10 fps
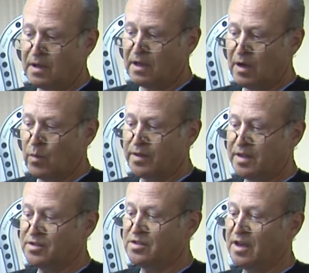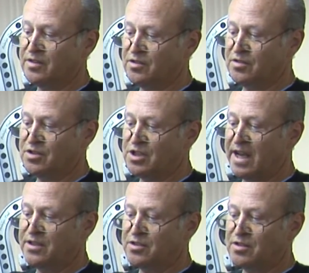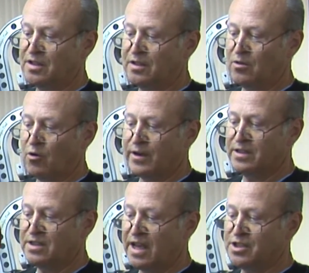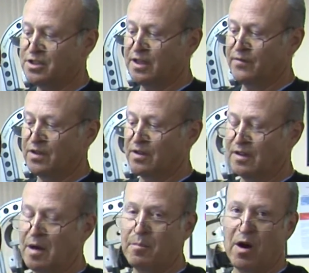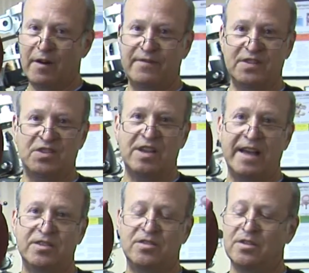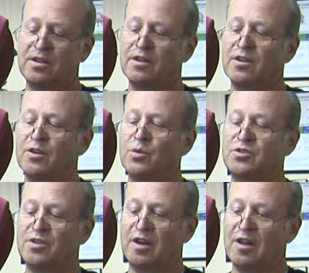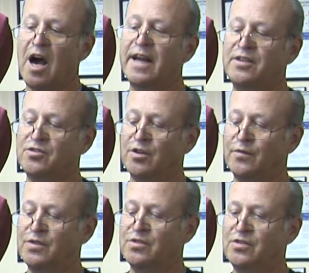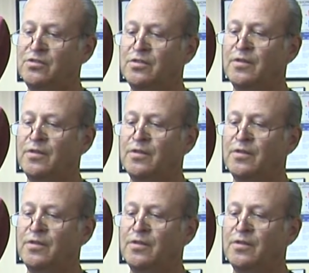And what this does is it changes the orientation of the lumbar facets, which are the gliding surfaces.